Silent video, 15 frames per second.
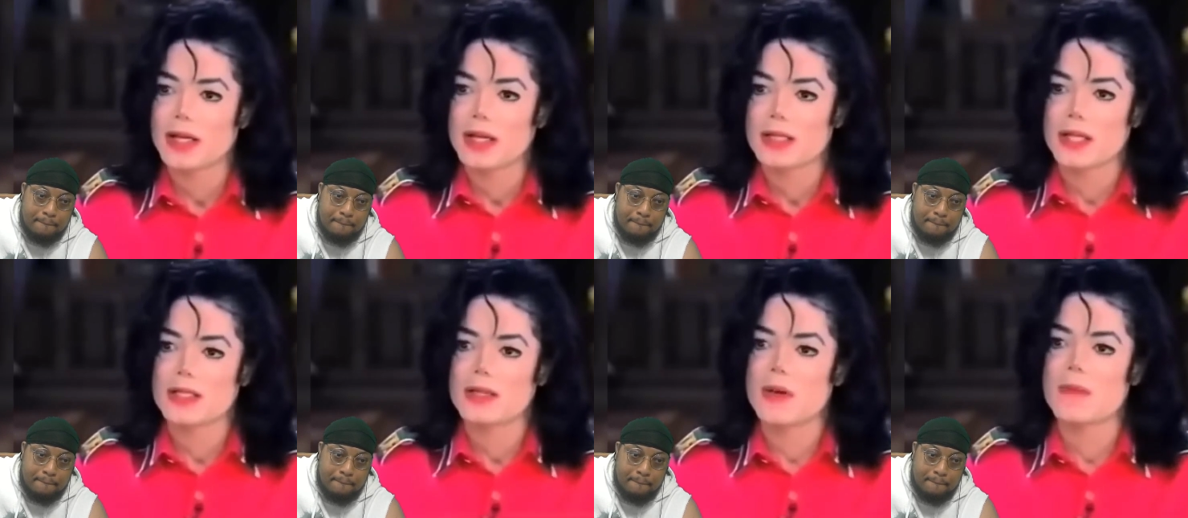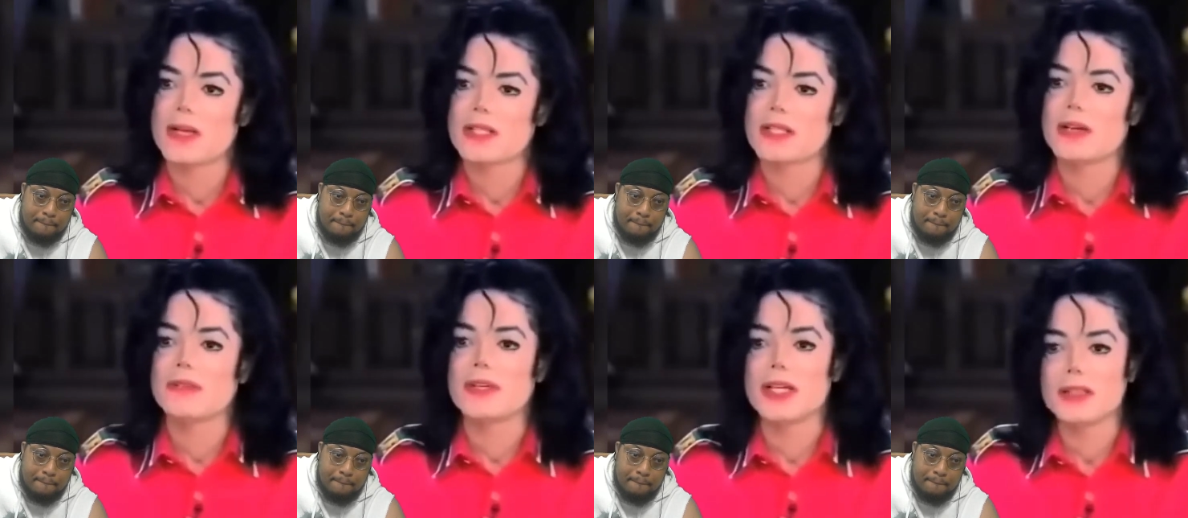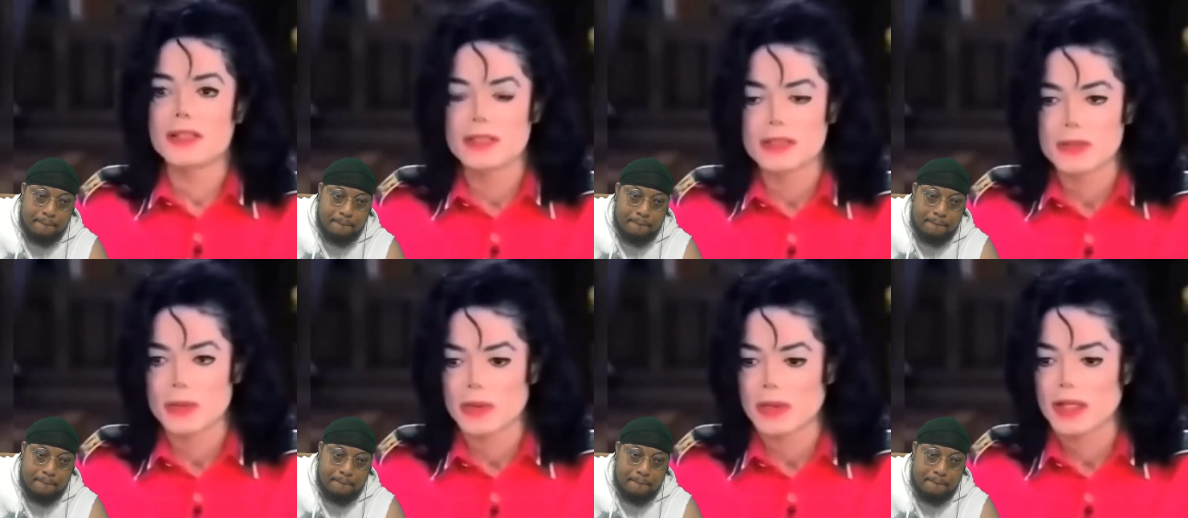Speaker 1: because I saw myself in the
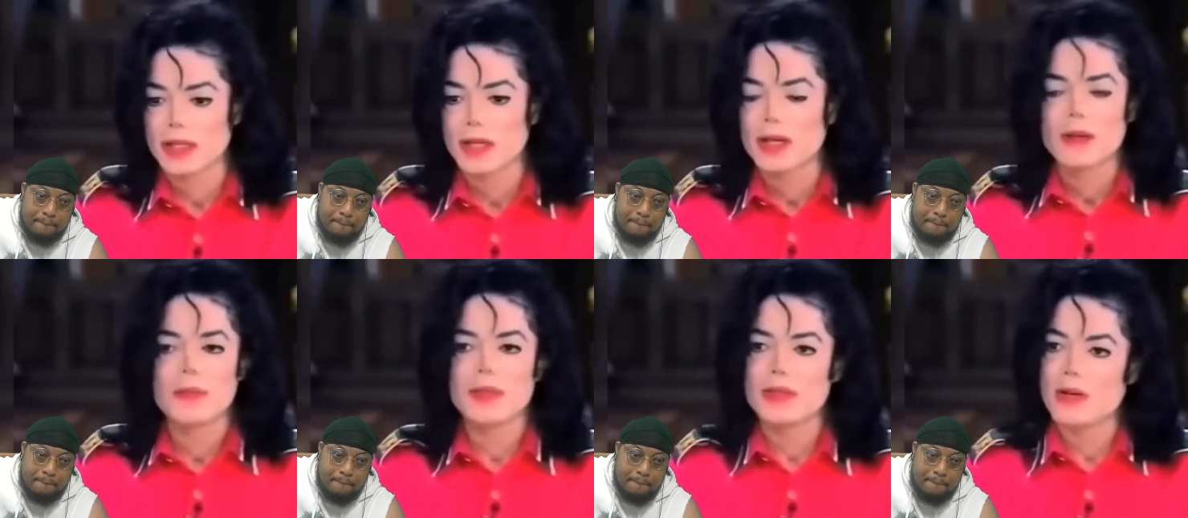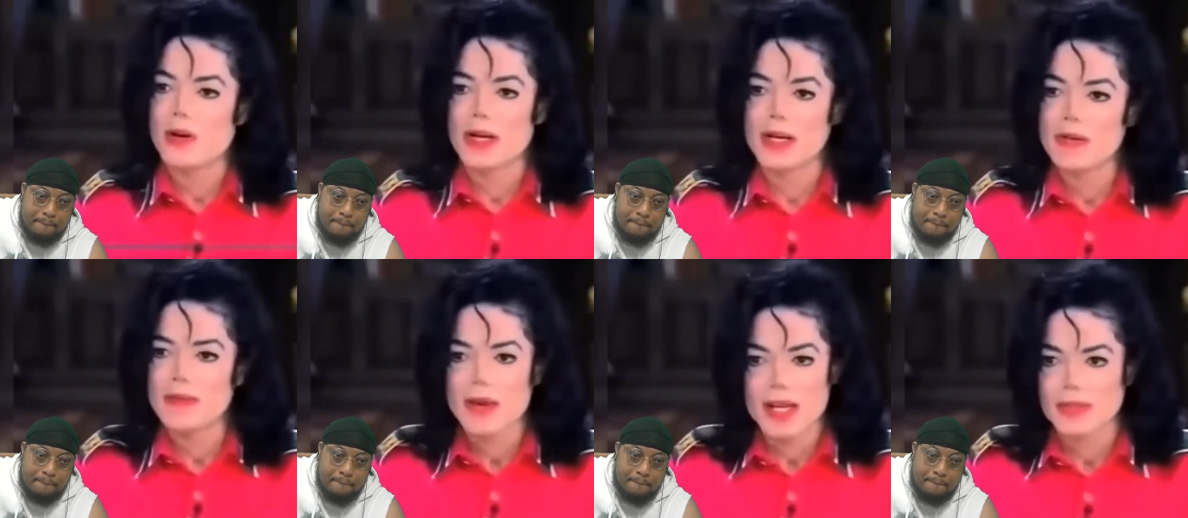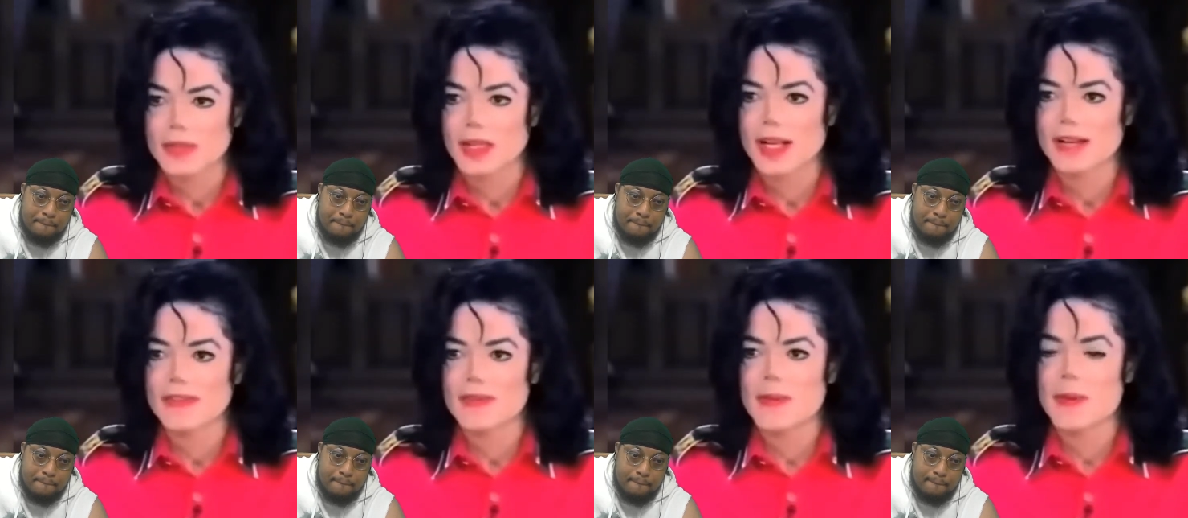story. But no, I never asked for the
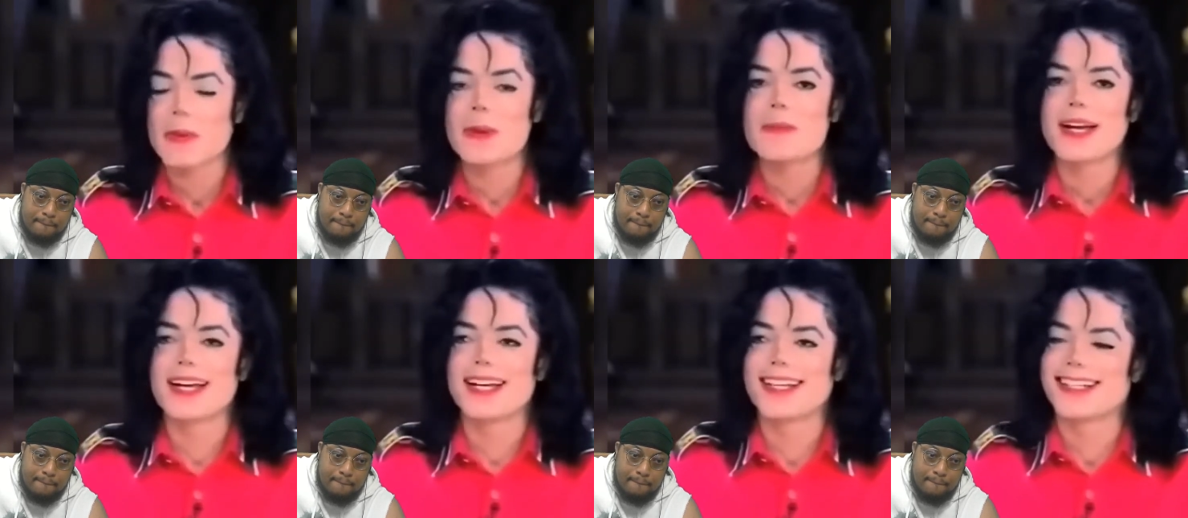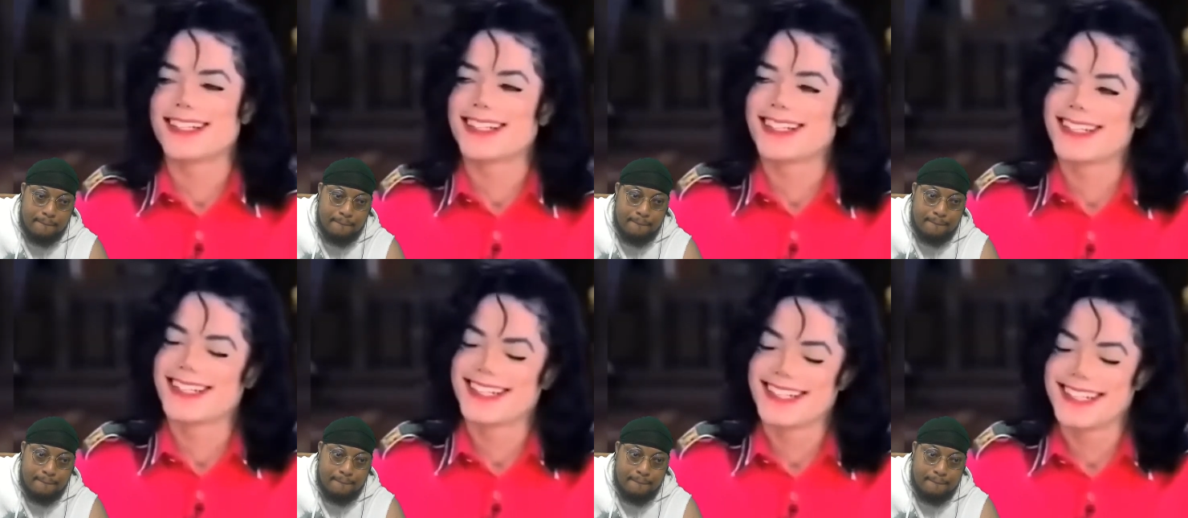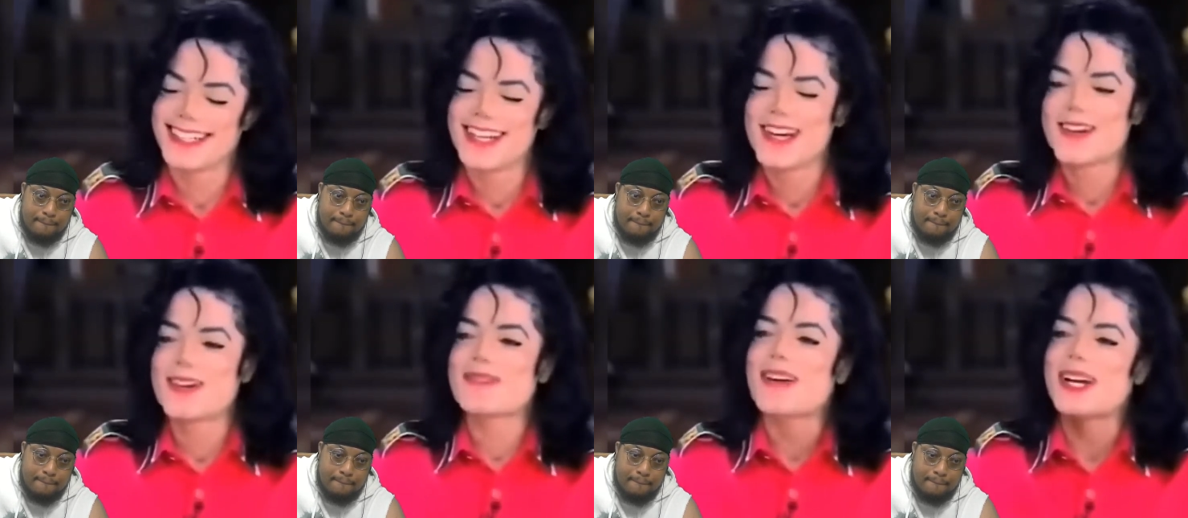Elephant Man. Where am I?
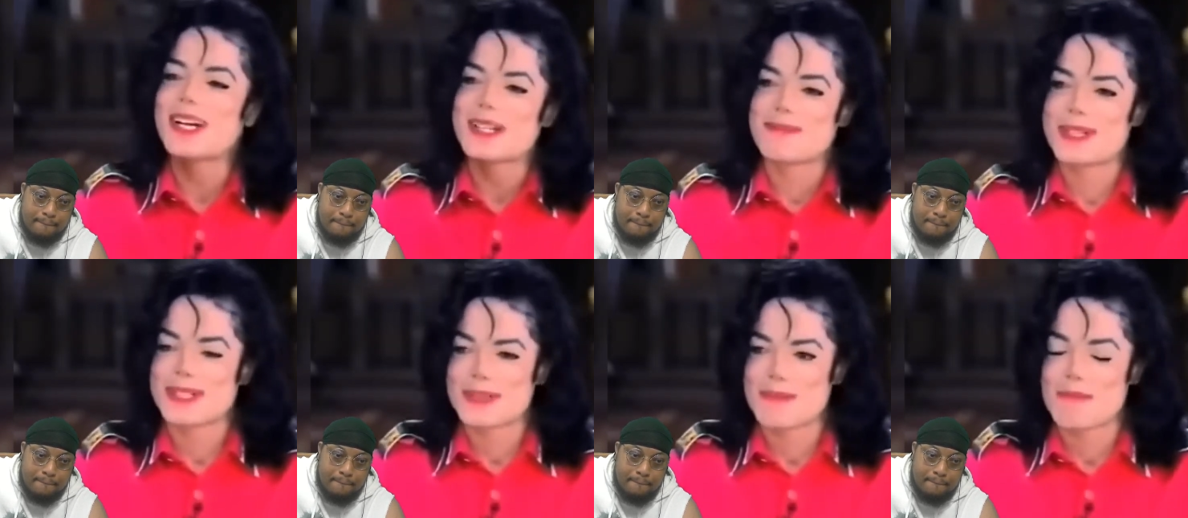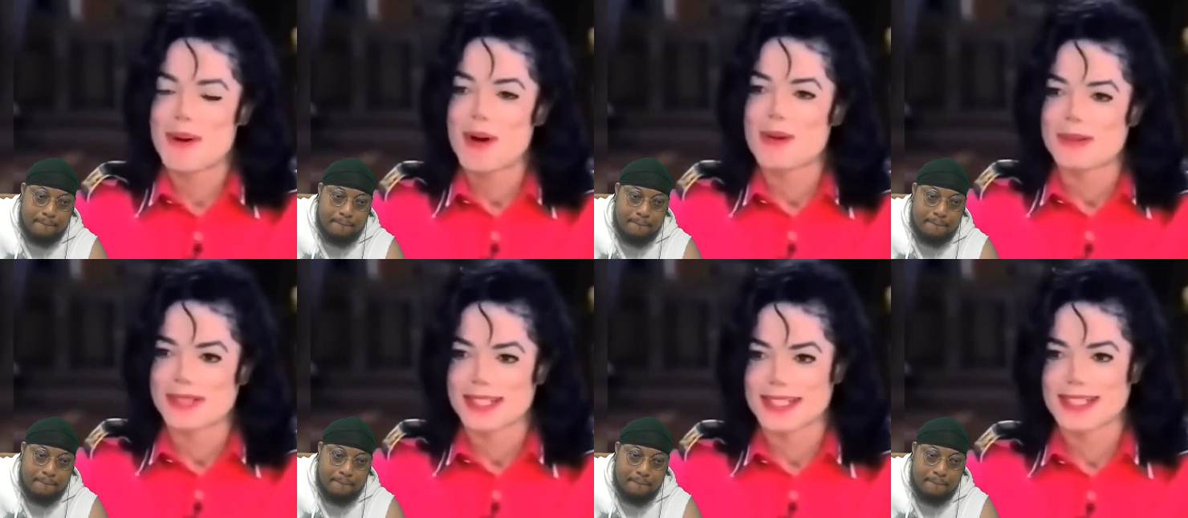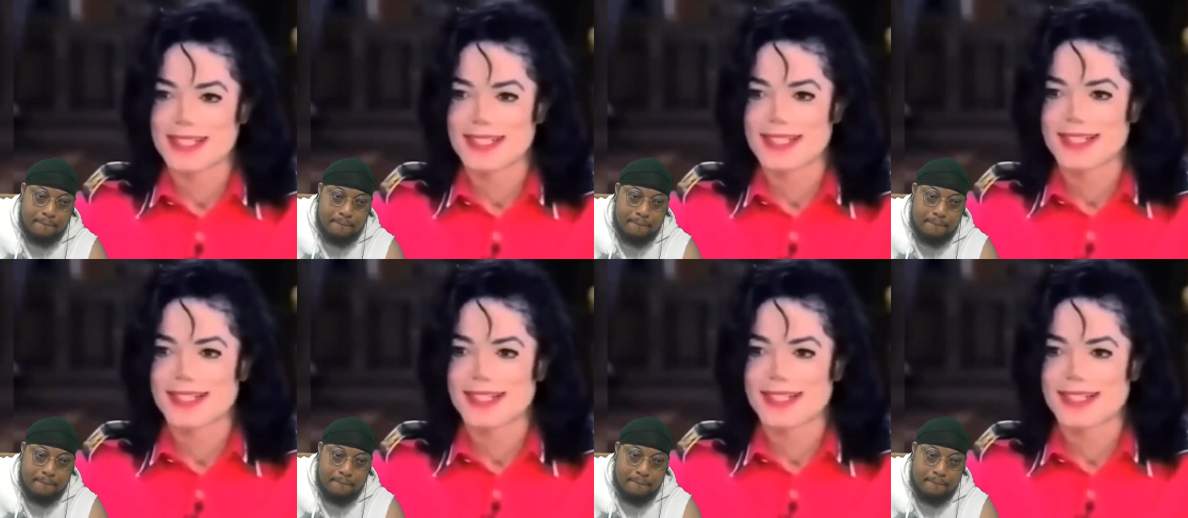Where am I going to put some bones? I don't